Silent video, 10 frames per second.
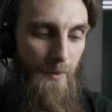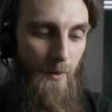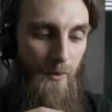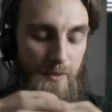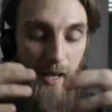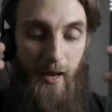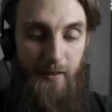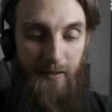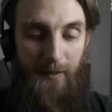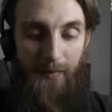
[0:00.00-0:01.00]
her to
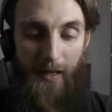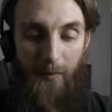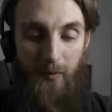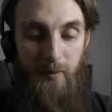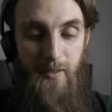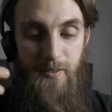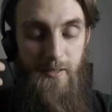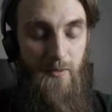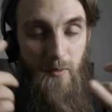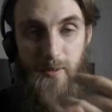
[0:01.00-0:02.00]
actually be able, because
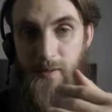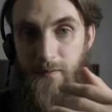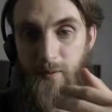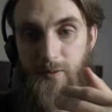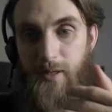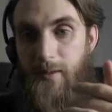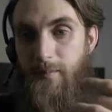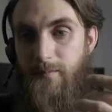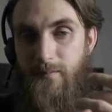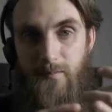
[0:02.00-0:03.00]
she's a
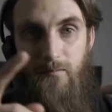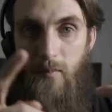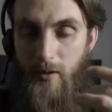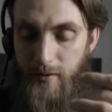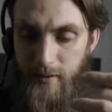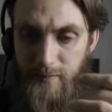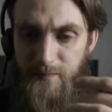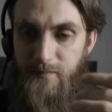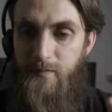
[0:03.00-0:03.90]
full-time mother.